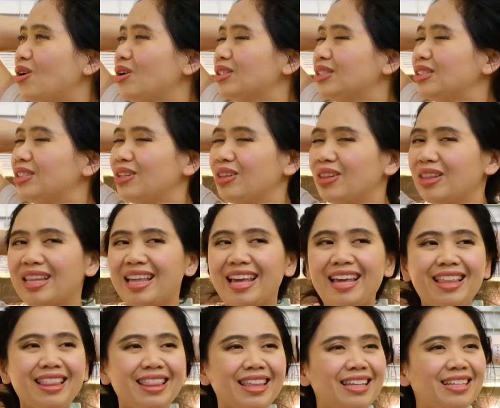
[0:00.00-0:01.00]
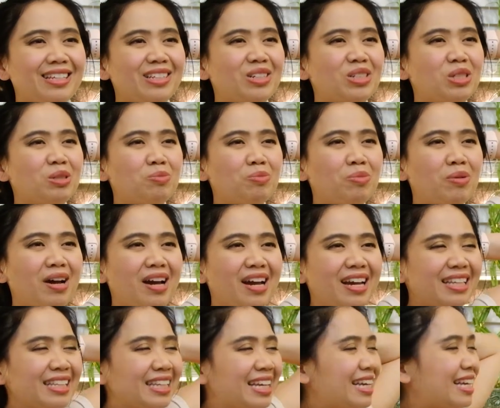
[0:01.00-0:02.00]
on to lengthen your
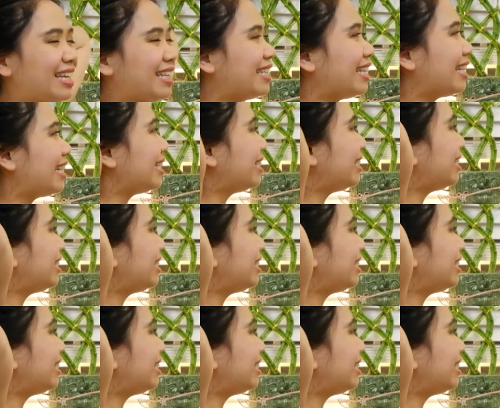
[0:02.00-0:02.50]
spine. Take